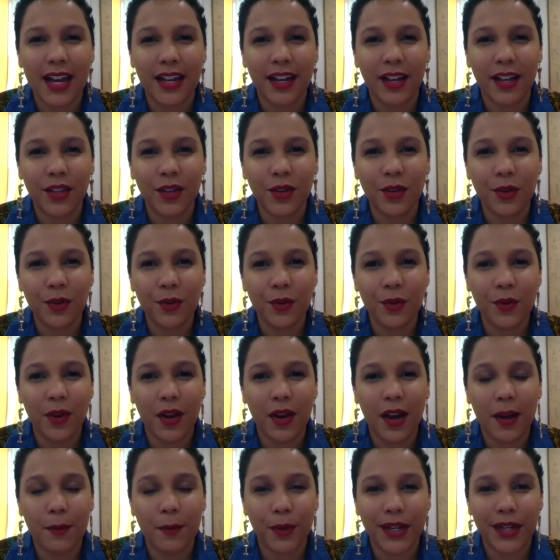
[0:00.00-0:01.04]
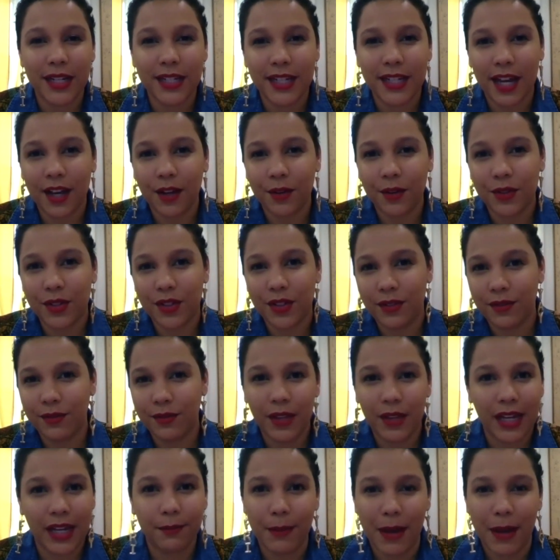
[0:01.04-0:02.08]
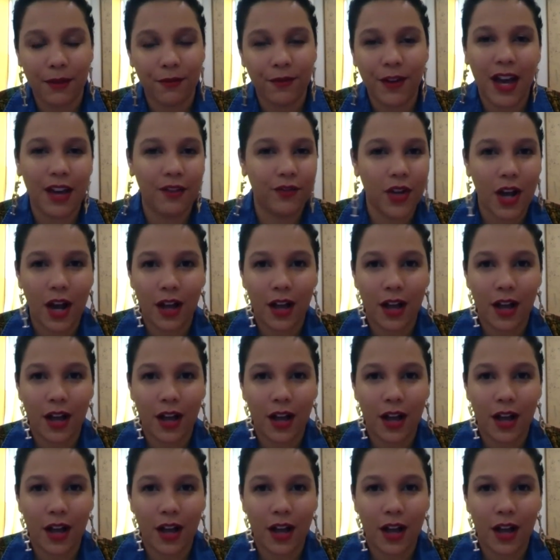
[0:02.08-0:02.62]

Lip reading: Can you bring it down like by $5?